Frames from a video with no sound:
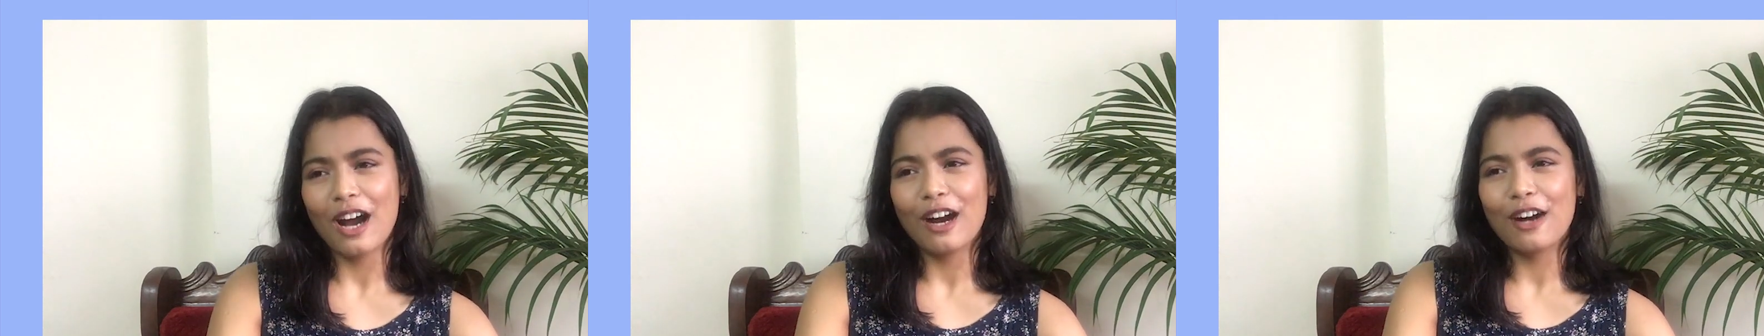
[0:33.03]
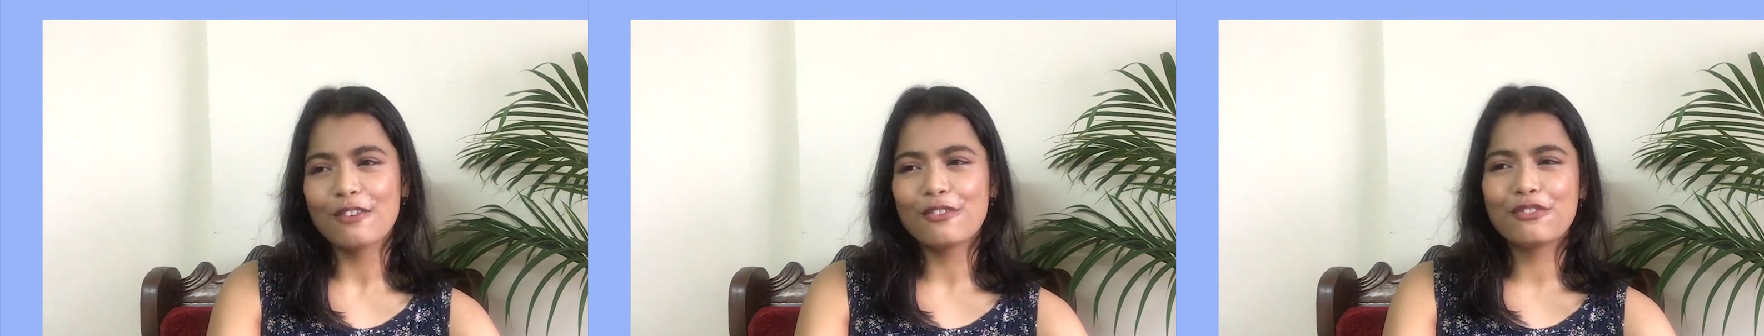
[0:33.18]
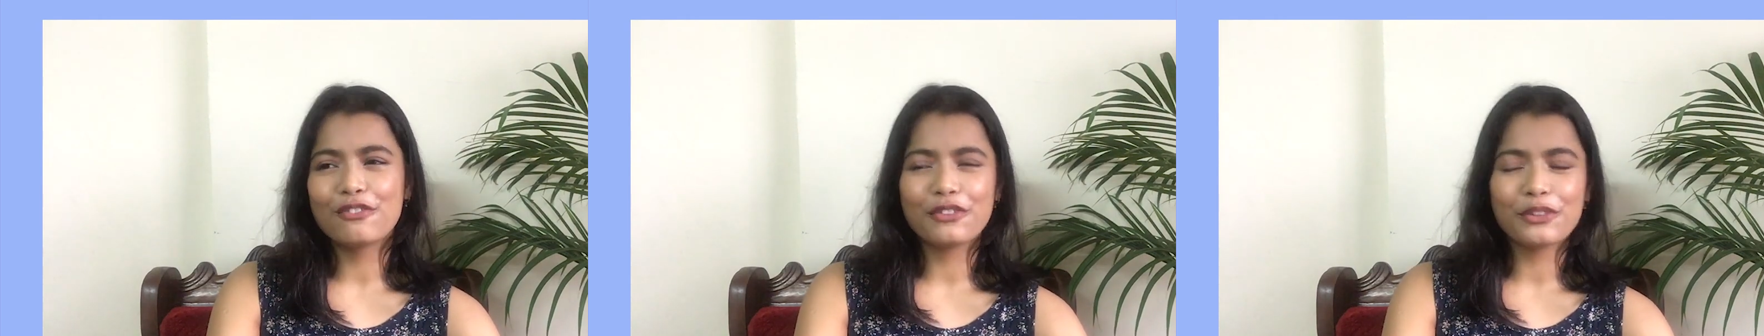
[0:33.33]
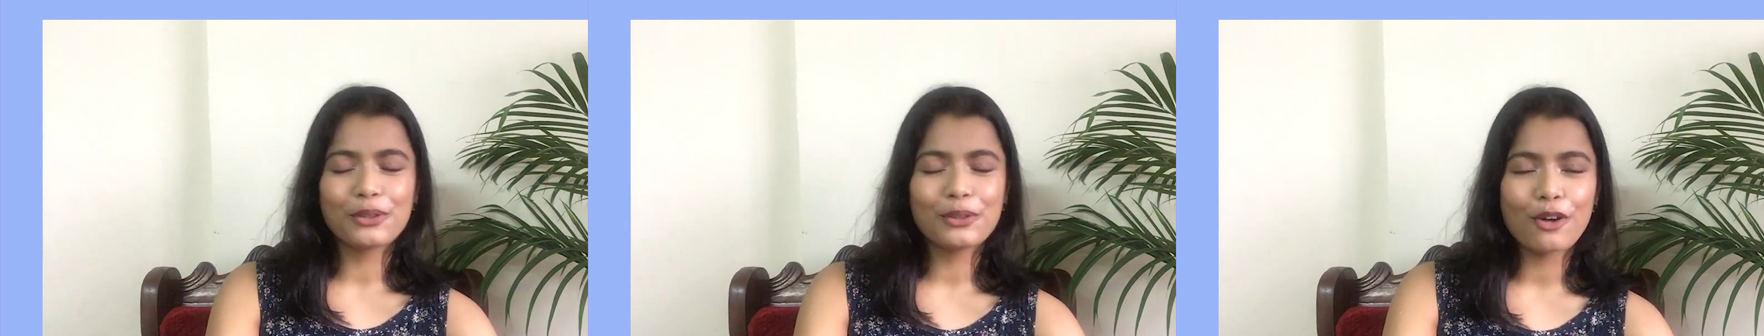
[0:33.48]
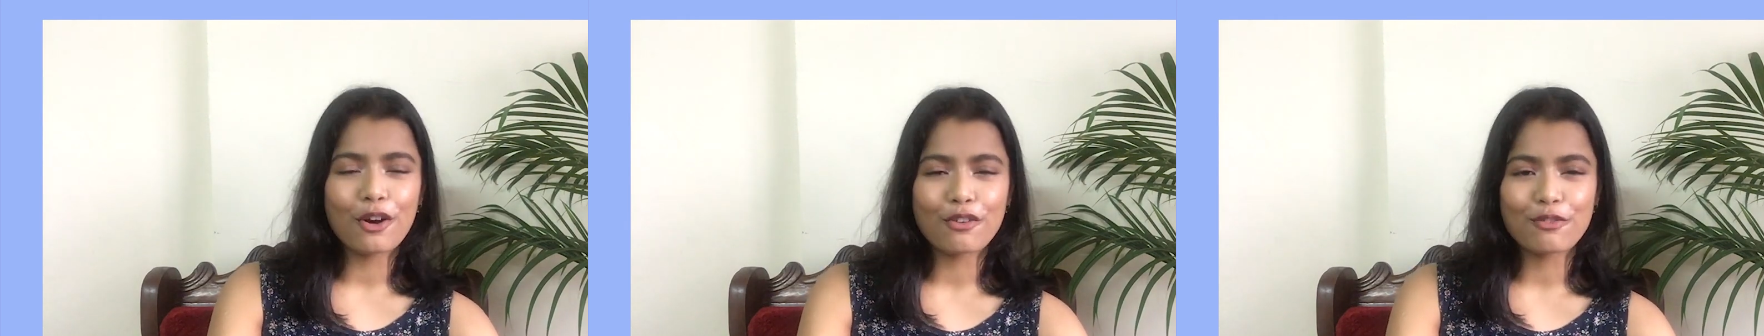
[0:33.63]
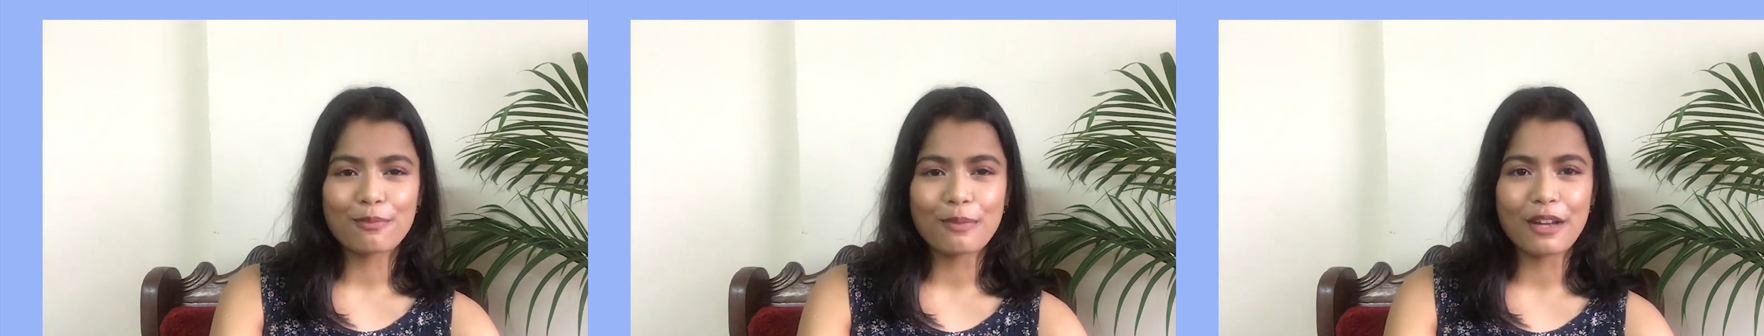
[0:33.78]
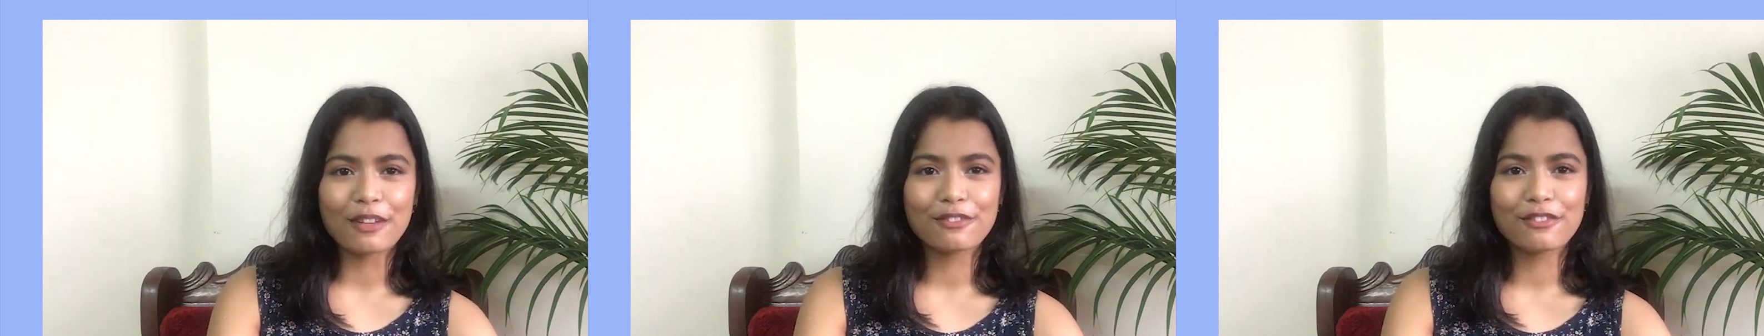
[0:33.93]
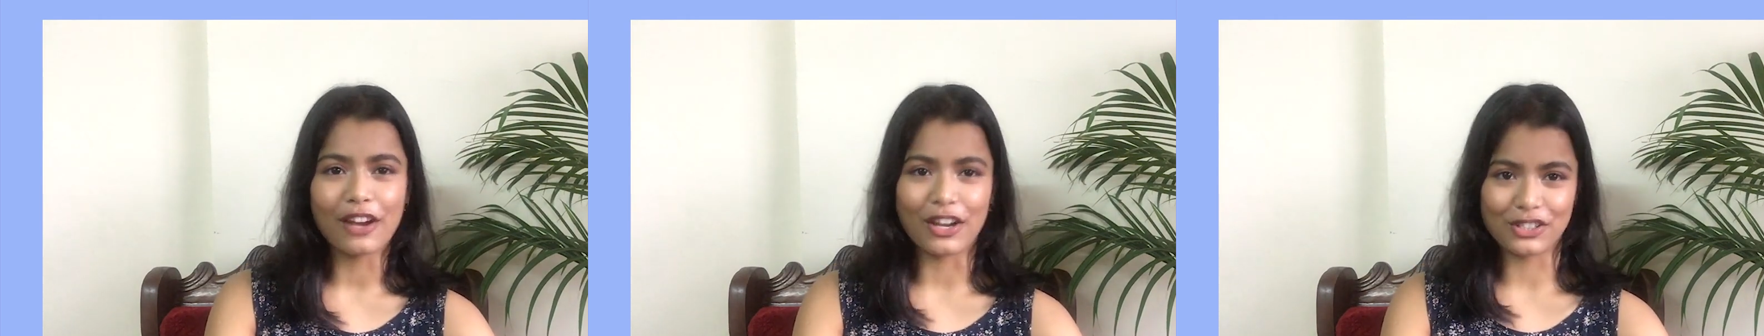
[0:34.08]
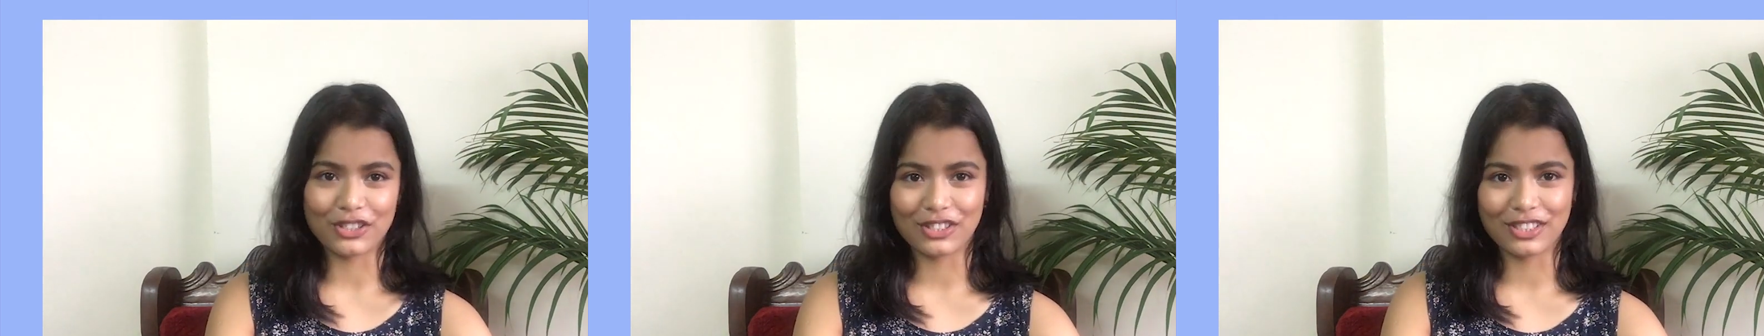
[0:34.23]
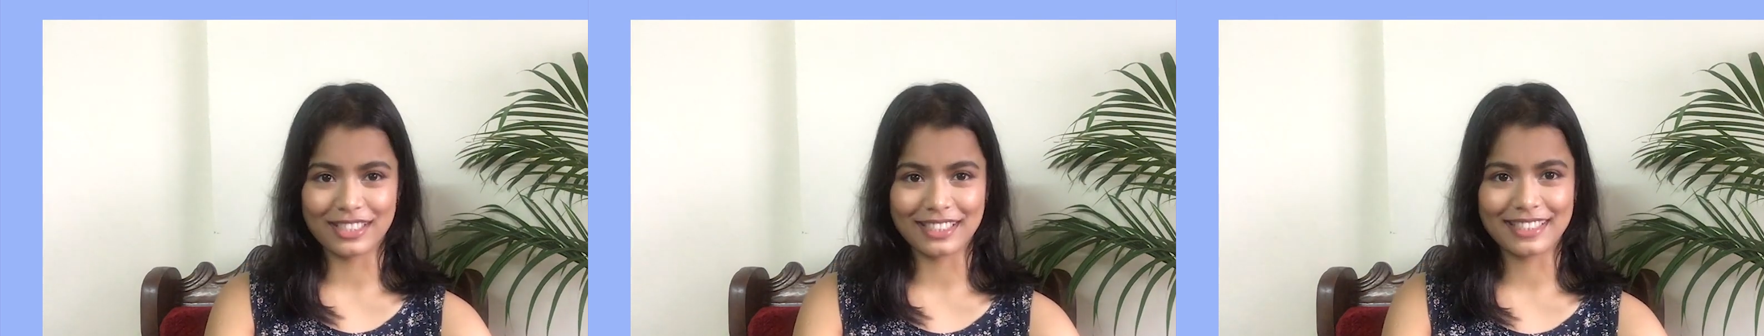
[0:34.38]
a few of my
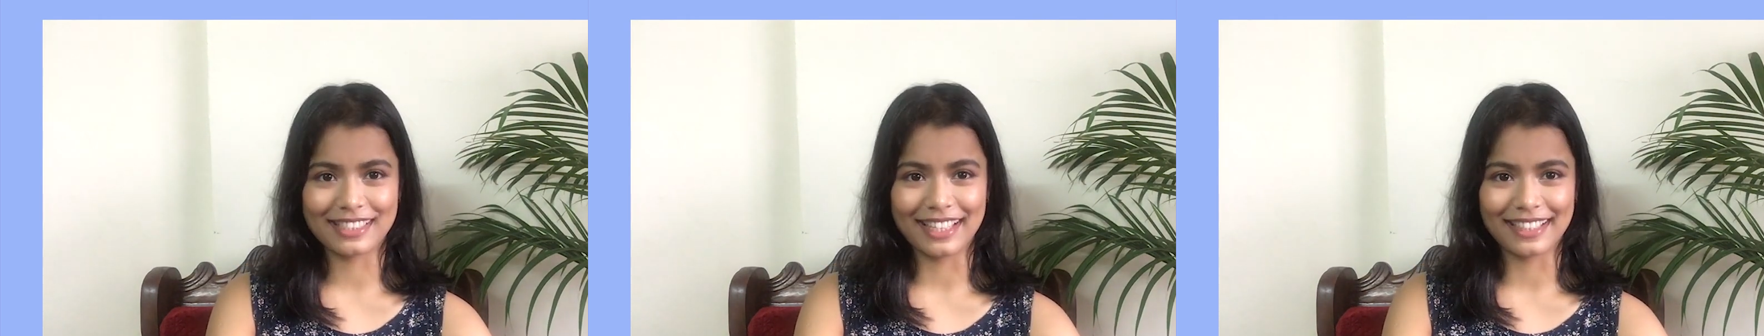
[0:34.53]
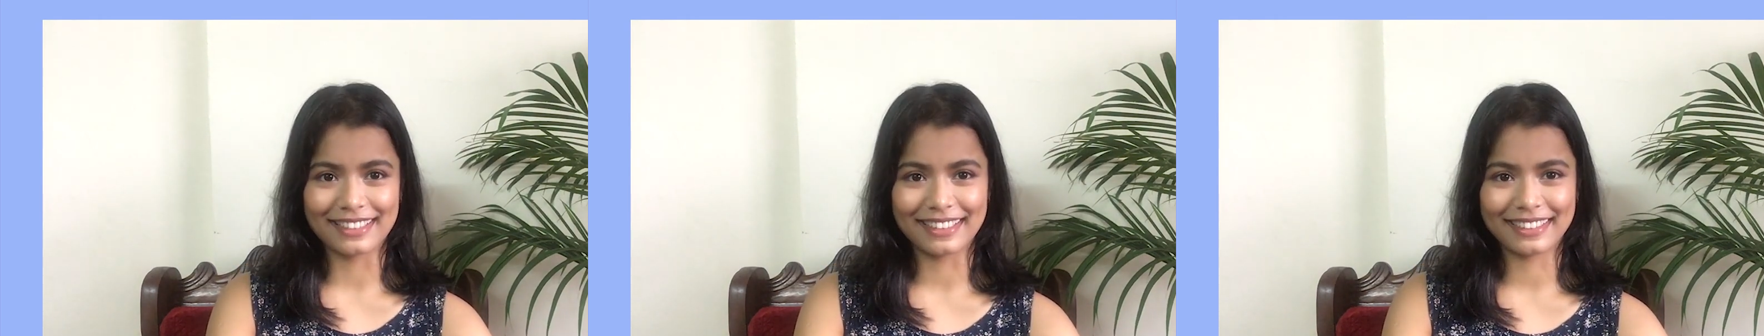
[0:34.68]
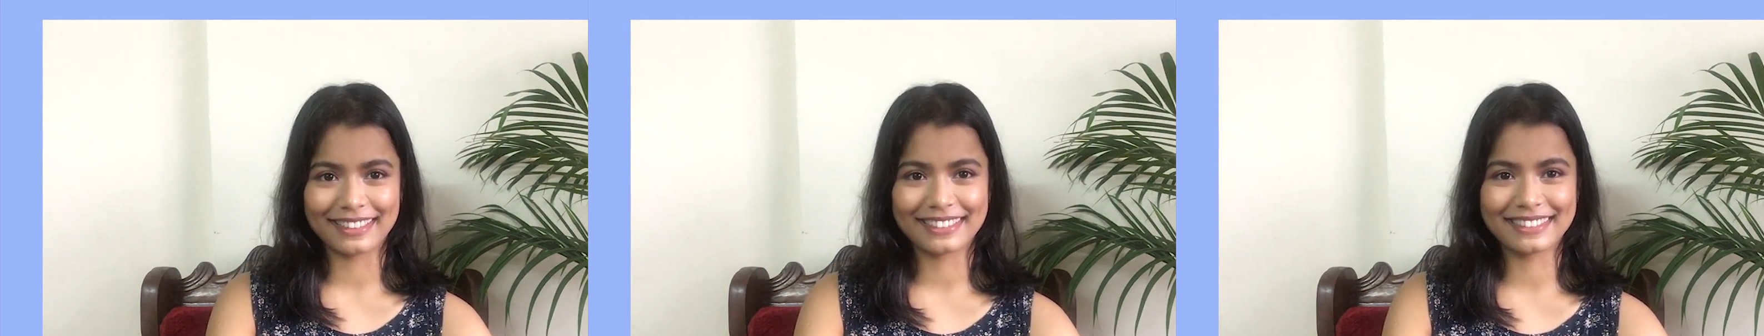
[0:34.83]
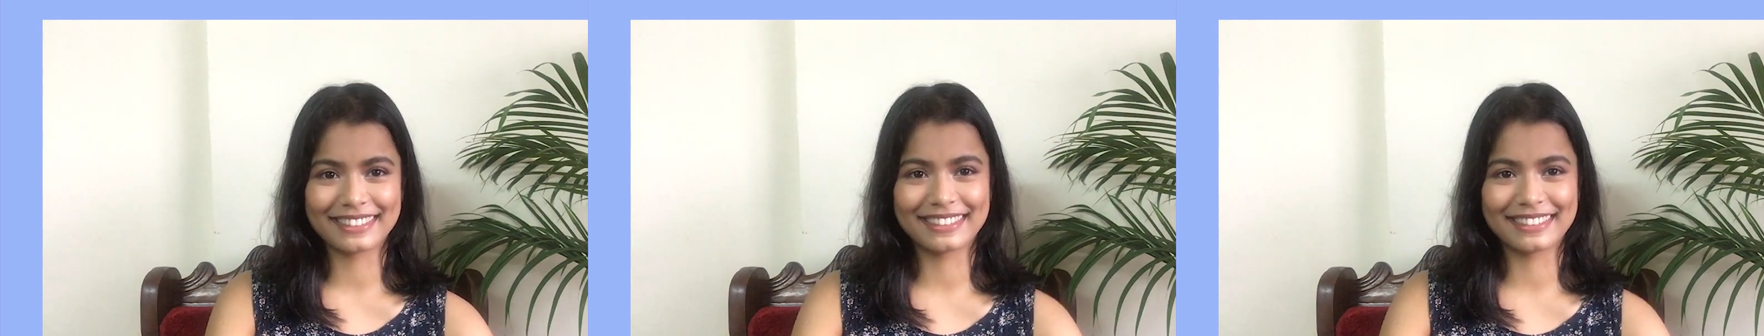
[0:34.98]
fashion aesthetics.